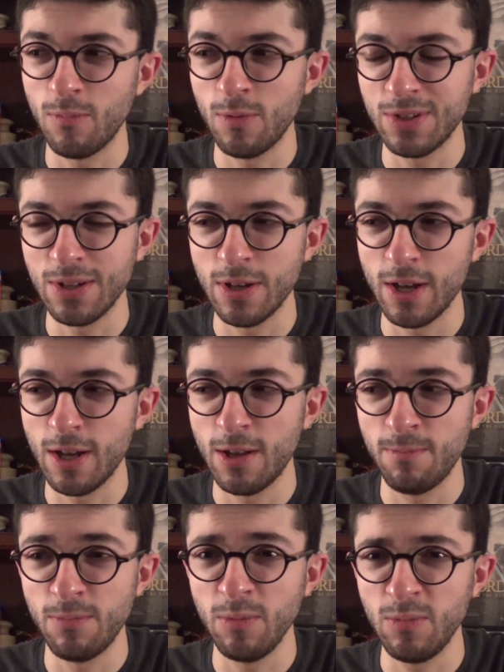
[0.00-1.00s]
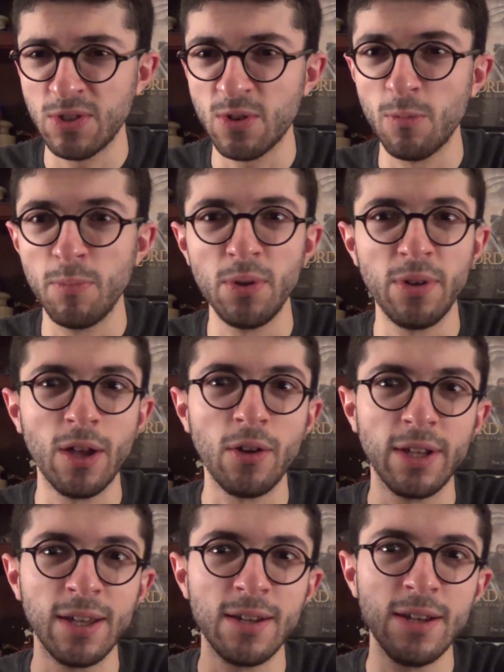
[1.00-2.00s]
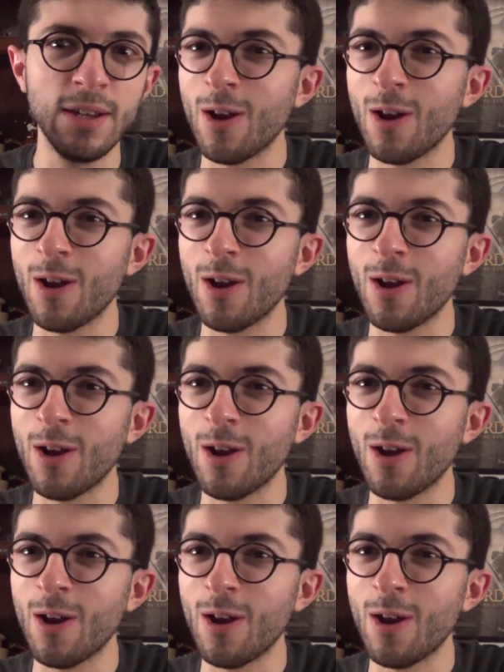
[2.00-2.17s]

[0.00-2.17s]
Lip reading: was in the musical Billy Elliot.